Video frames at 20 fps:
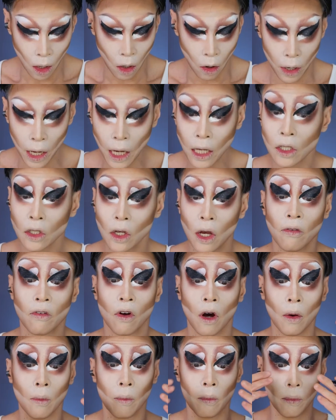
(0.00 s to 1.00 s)
Okay, so I've
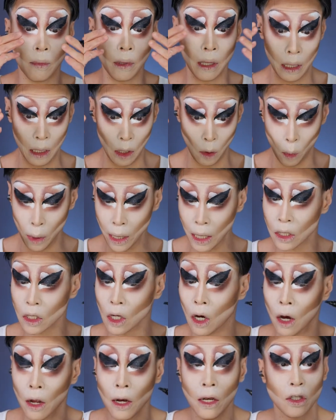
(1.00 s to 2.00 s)
got the wings
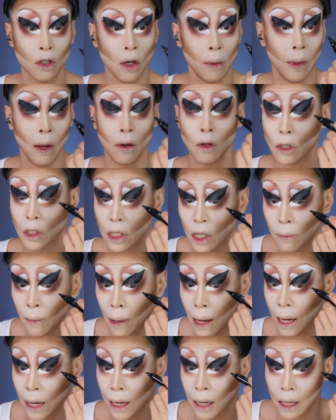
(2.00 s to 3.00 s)
on, so I'm now using
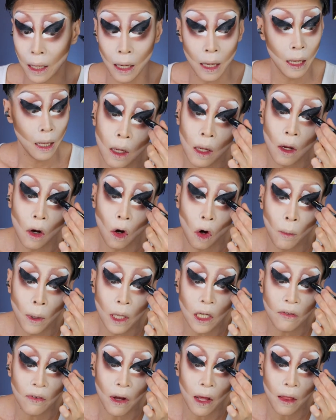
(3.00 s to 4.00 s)
my a whole
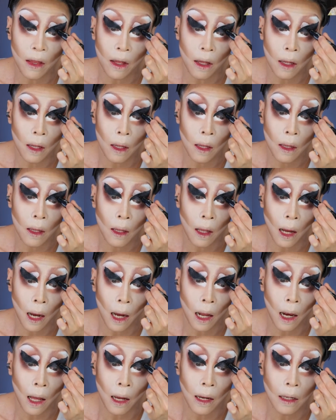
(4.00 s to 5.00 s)
bunch of other
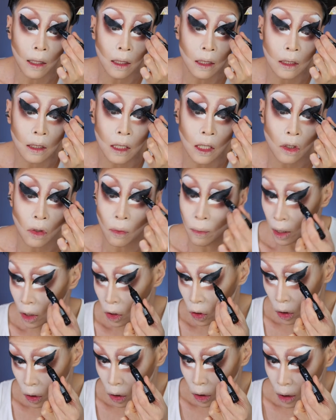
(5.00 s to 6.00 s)
eyeliners just to make
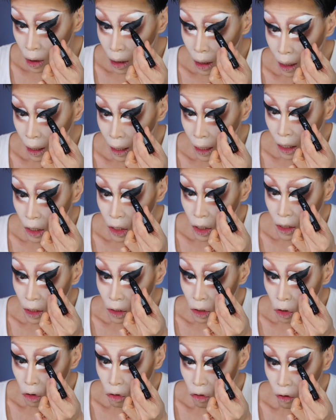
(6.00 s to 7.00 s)
sure those edges
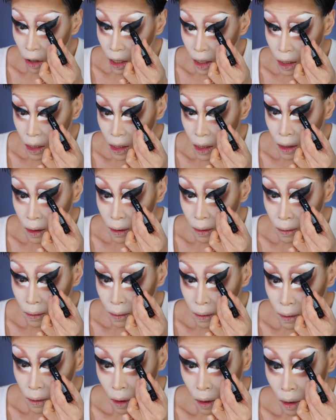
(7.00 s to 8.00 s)
are straight.
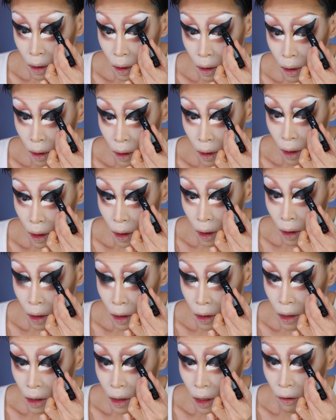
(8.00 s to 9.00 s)
Okay,
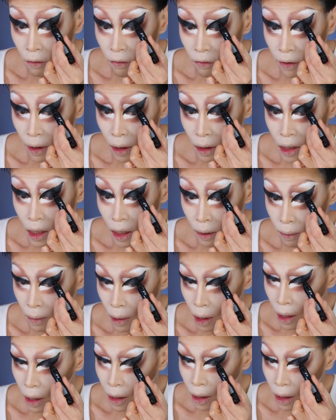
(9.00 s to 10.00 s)
this is a felt tip
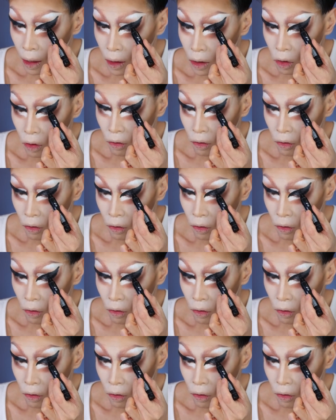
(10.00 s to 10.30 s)
liner and it's